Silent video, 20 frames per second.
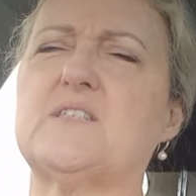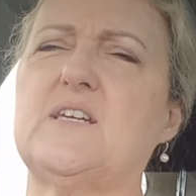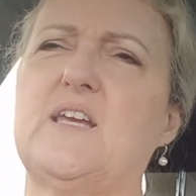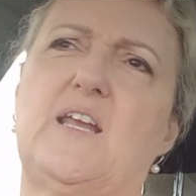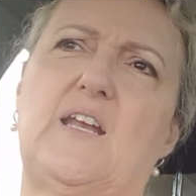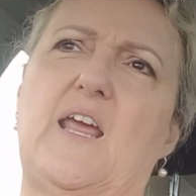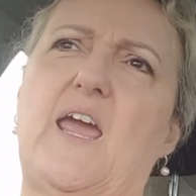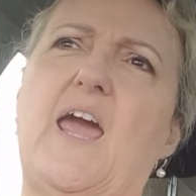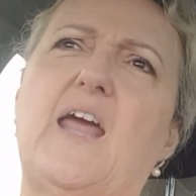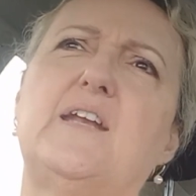
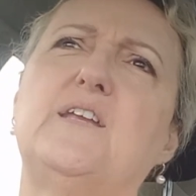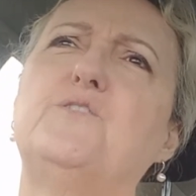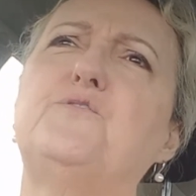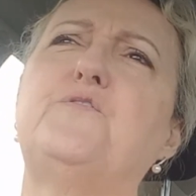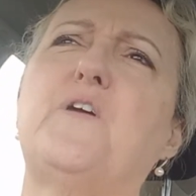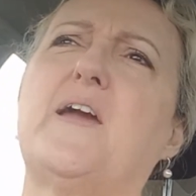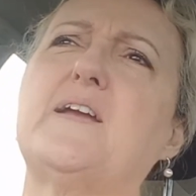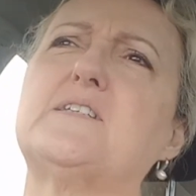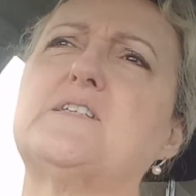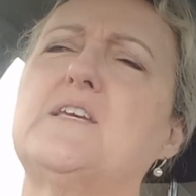and in
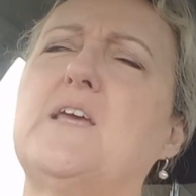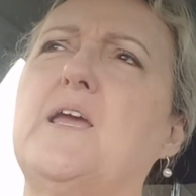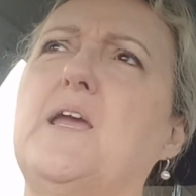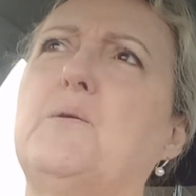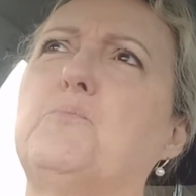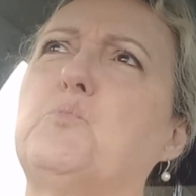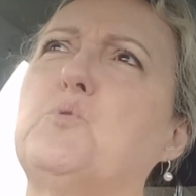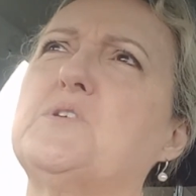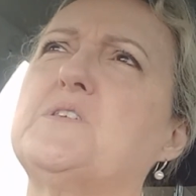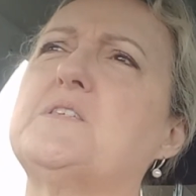fact,
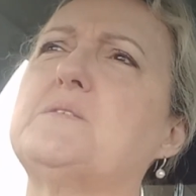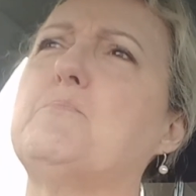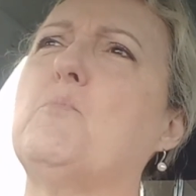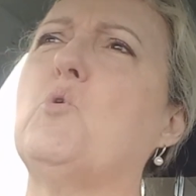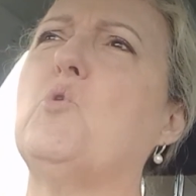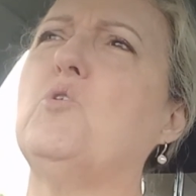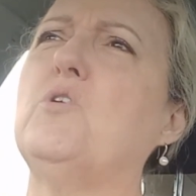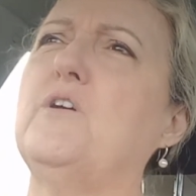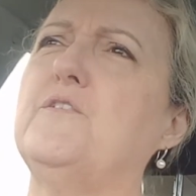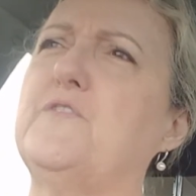it was
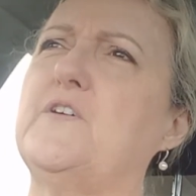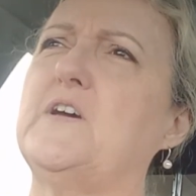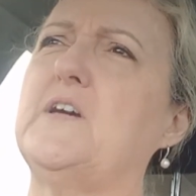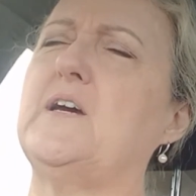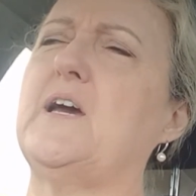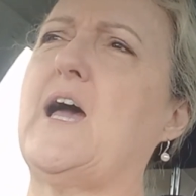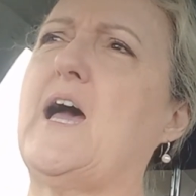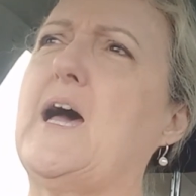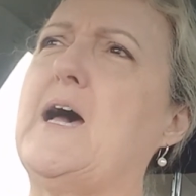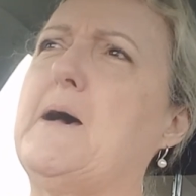more of
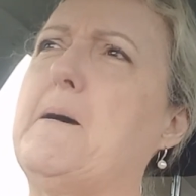a,